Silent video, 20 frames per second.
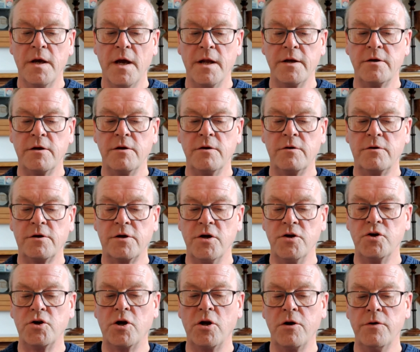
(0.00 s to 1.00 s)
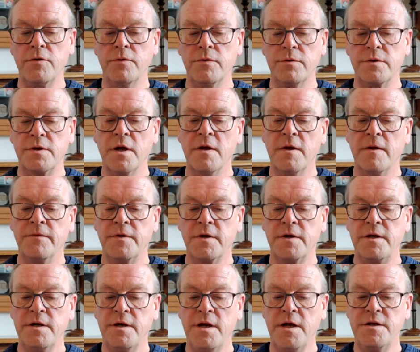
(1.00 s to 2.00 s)
and conclude
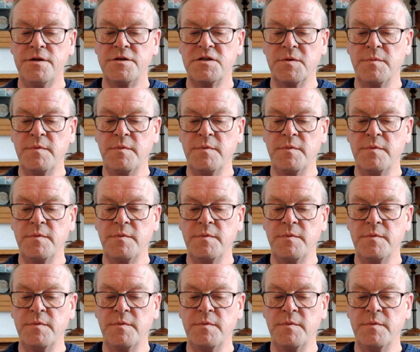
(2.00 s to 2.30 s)
that he needs